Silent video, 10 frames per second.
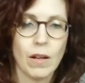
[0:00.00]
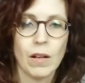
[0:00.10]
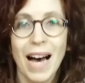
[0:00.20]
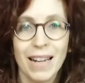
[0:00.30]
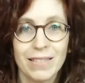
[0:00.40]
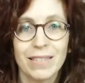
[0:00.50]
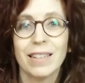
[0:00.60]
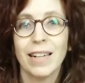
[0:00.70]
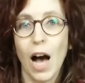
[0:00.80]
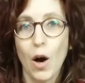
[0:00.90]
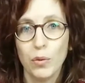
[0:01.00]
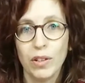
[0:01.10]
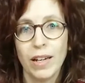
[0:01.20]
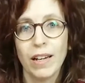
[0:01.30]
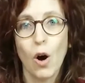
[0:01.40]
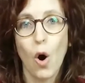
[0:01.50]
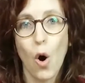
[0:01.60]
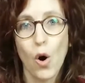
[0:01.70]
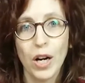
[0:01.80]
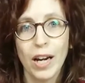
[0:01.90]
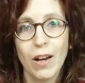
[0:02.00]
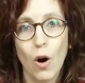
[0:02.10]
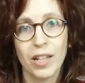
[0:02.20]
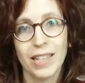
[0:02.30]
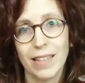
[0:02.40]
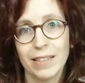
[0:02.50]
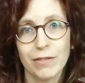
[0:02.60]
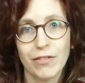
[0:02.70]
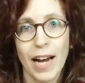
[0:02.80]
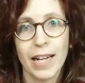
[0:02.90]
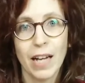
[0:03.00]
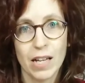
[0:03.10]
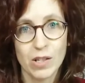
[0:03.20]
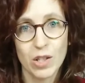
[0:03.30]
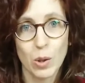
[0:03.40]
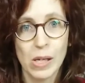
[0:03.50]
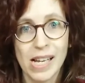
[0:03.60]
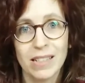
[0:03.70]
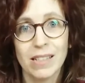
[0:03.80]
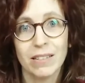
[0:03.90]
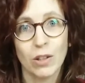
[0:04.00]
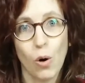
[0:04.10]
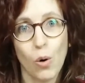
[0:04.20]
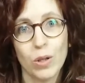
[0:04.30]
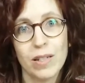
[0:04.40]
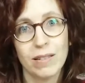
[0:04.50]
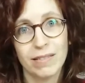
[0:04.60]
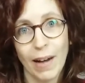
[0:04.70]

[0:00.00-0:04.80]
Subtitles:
But counting only on identifying isolated chord